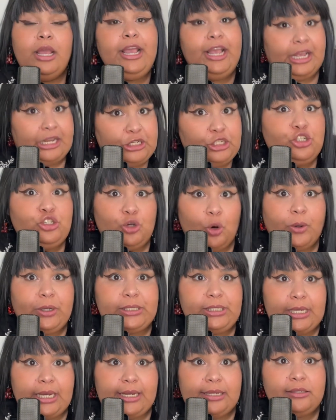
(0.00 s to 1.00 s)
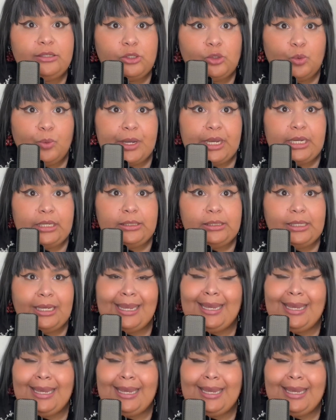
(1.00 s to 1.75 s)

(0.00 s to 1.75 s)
in short and sweet.